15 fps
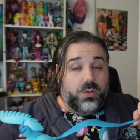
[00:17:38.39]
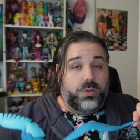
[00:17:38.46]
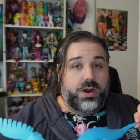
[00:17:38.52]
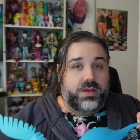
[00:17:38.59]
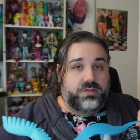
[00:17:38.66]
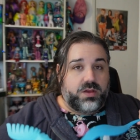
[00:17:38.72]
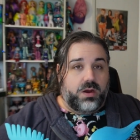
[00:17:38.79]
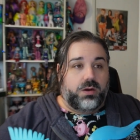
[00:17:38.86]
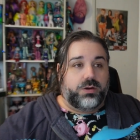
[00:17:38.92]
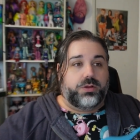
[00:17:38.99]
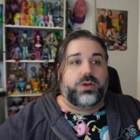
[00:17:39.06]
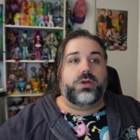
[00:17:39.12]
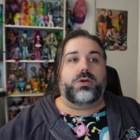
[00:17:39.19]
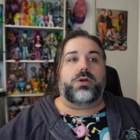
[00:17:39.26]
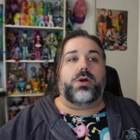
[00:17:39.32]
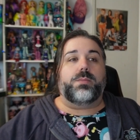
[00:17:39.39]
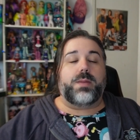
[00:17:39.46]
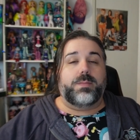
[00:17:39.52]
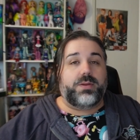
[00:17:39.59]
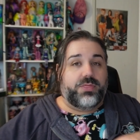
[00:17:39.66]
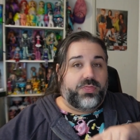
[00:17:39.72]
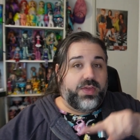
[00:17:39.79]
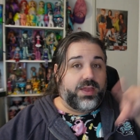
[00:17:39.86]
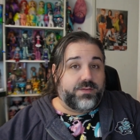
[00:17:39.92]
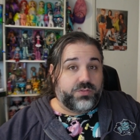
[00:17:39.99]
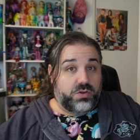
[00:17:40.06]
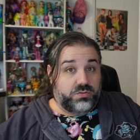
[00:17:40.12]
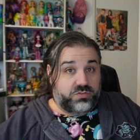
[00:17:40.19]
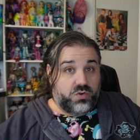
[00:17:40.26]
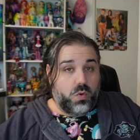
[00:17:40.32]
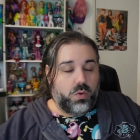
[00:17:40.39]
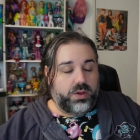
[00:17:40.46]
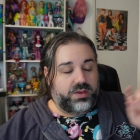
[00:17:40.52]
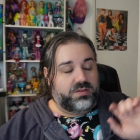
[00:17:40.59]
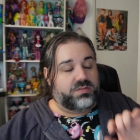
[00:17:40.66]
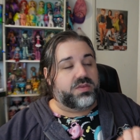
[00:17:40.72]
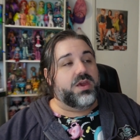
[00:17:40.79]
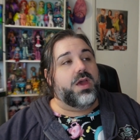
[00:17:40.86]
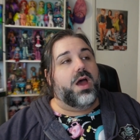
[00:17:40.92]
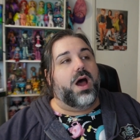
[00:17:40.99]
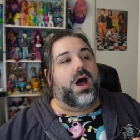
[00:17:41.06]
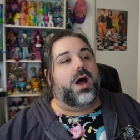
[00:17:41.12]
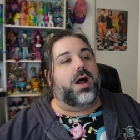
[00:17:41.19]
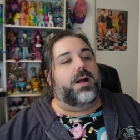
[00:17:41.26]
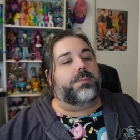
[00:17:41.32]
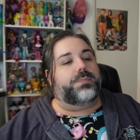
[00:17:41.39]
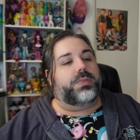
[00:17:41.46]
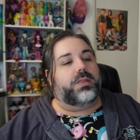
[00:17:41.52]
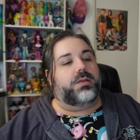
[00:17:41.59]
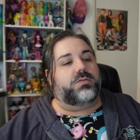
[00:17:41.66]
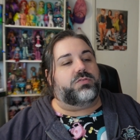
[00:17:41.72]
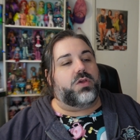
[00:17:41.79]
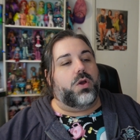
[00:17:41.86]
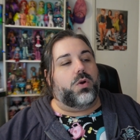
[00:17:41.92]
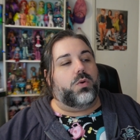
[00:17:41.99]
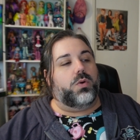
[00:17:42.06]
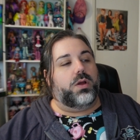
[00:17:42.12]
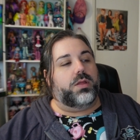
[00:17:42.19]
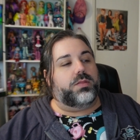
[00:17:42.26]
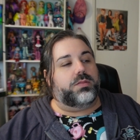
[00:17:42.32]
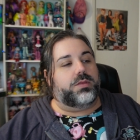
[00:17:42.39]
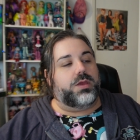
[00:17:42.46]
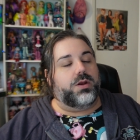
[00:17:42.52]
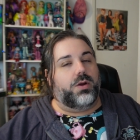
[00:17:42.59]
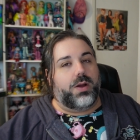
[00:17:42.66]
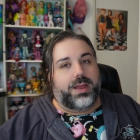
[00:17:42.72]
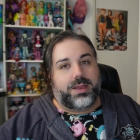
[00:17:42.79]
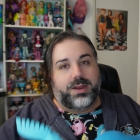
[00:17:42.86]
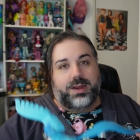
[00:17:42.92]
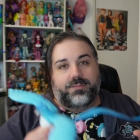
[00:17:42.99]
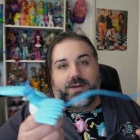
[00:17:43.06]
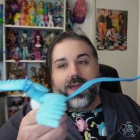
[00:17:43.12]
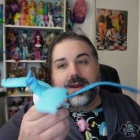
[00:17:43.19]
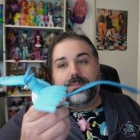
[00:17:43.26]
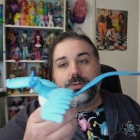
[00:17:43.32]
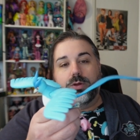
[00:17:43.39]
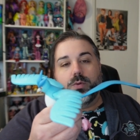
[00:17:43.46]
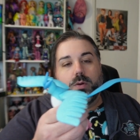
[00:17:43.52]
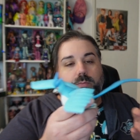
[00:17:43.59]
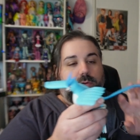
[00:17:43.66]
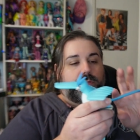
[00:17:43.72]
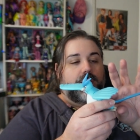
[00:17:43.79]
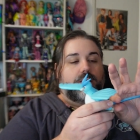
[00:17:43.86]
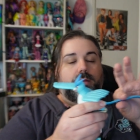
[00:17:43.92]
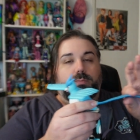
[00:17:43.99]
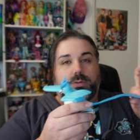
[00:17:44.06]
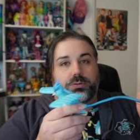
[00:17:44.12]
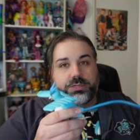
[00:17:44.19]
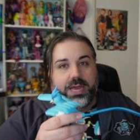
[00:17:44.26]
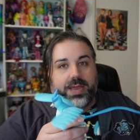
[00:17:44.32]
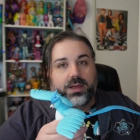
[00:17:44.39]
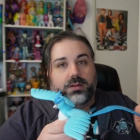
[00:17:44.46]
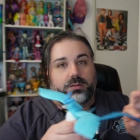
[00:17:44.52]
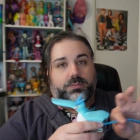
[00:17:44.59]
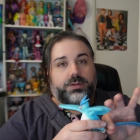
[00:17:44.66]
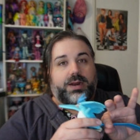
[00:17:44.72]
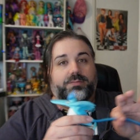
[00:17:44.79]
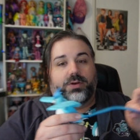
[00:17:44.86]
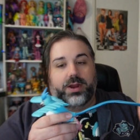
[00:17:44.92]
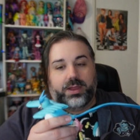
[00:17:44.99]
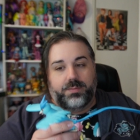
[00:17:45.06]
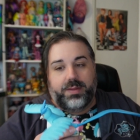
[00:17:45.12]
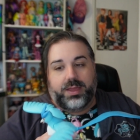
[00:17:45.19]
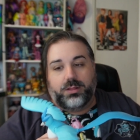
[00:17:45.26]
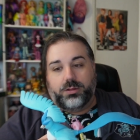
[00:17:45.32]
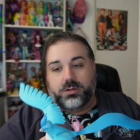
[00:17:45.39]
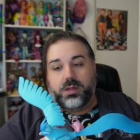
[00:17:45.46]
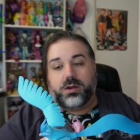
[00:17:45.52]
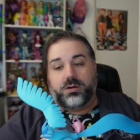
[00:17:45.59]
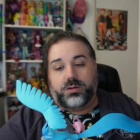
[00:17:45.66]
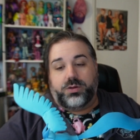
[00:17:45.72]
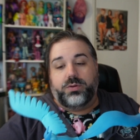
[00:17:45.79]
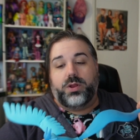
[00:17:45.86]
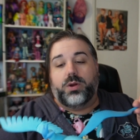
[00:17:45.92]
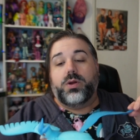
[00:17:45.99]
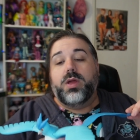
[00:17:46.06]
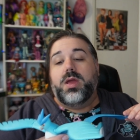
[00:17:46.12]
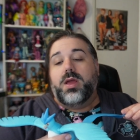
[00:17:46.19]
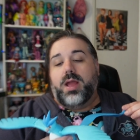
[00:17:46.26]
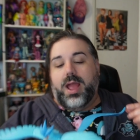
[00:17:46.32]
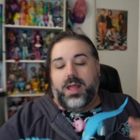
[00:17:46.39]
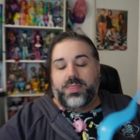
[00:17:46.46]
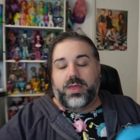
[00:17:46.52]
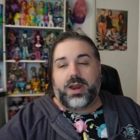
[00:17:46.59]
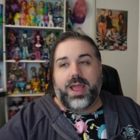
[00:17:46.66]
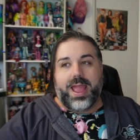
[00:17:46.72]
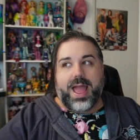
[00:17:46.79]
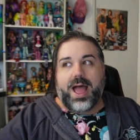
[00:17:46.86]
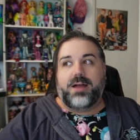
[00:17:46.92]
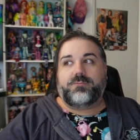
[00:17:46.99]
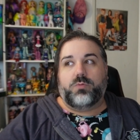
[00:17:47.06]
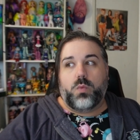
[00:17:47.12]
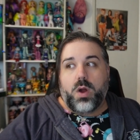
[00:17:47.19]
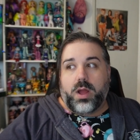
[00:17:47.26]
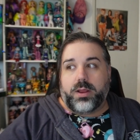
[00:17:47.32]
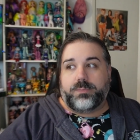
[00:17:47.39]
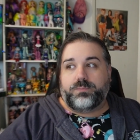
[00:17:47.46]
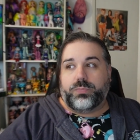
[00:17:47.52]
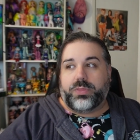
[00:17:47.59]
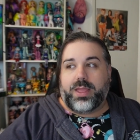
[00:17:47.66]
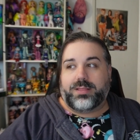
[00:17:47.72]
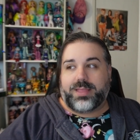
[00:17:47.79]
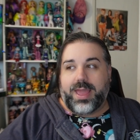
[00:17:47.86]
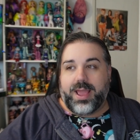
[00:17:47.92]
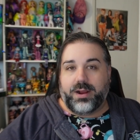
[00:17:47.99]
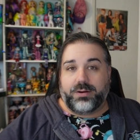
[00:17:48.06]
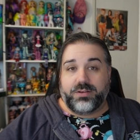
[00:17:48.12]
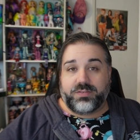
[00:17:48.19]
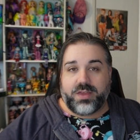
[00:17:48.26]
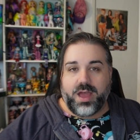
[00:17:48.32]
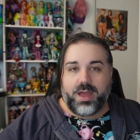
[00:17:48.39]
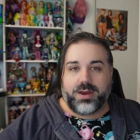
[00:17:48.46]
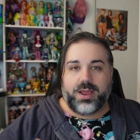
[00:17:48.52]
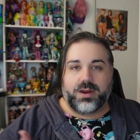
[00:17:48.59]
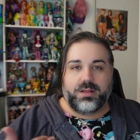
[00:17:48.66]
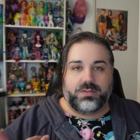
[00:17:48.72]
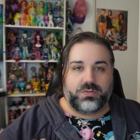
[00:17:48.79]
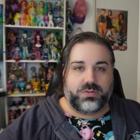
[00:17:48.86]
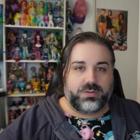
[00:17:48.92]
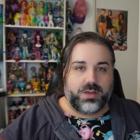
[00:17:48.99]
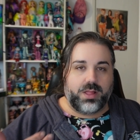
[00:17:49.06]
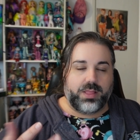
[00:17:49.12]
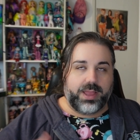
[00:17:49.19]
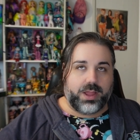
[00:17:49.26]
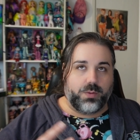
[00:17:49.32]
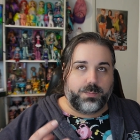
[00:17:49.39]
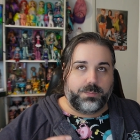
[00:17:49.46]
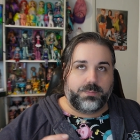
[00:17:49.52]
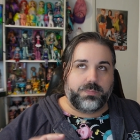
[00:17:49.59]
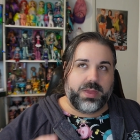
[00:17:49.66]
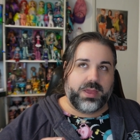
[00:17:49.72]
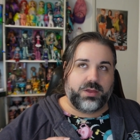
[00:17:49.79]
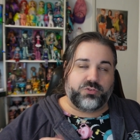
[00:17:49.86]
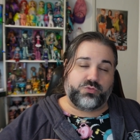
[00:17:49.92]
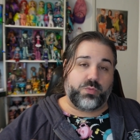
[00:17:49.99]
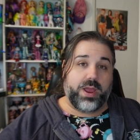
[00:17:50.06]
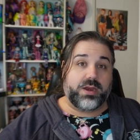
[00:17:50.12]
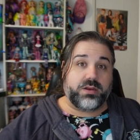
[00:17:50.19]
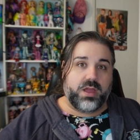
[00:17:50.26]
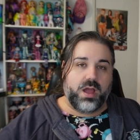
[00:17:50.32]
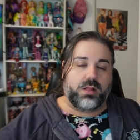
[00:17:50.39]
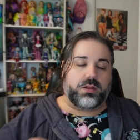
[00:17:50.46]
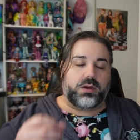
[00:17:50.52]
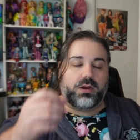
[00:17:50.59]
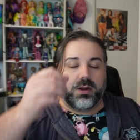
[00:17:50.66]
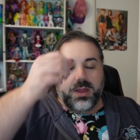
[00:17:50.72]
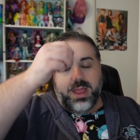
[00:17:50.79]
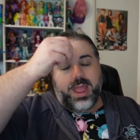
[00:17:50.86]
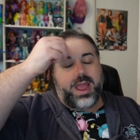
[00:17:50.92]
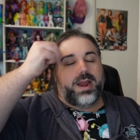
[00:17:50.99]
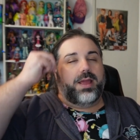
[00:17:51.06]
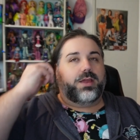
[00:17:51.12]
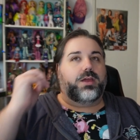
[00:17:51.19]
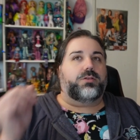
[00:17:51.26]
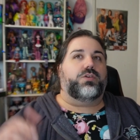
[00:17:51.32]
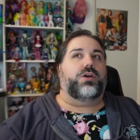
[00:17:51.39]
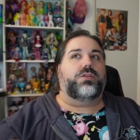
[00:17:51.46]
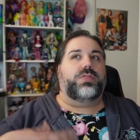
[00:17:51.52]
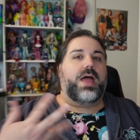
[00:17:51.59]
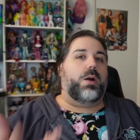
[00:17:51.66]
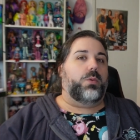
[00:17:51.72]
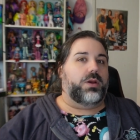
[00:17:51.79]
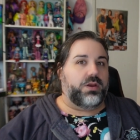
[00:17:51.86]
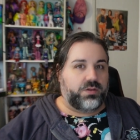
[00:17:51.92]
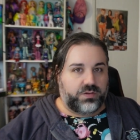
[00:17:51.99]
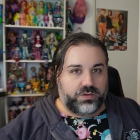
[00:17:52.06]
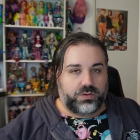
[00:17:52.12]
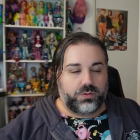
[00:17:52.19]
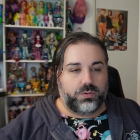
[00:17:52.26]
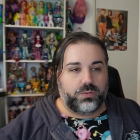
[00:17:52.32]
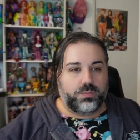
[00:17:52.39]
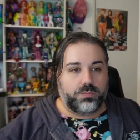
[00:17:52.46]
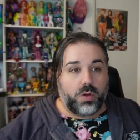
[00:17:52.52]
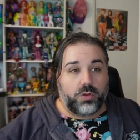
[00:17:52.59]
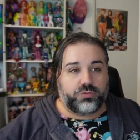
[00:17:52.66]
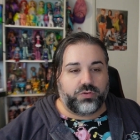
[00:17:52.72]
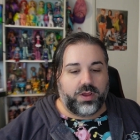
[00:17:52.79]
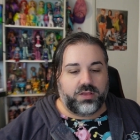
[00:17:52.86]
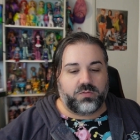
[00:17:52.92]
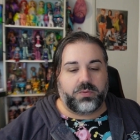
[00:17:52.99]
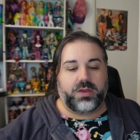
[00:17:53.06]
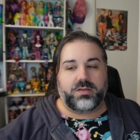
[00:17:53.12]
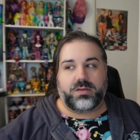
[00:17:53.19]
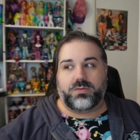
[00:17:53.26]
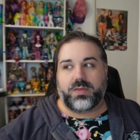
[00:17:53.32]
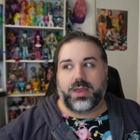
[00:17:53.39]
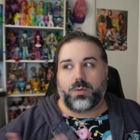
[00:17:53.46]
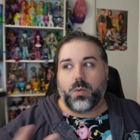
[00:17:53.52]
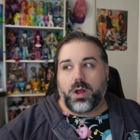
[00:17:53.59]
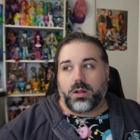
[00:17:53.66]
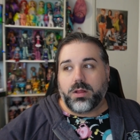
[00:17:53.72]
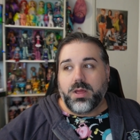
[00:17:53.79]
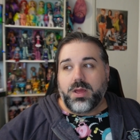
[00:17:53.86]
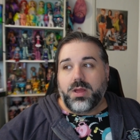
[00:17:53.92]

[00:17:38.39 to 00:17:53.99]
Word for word: When I saw Articuno, it made me think of those toys. Um, so, you know, I could, if I had a blue one with like the blue tail and whatever, I could make it look like Articuno. And then I have one that the hair is cut and it's uh, like a pinkish red color, and I could turn that one into Moltres because I was like, well,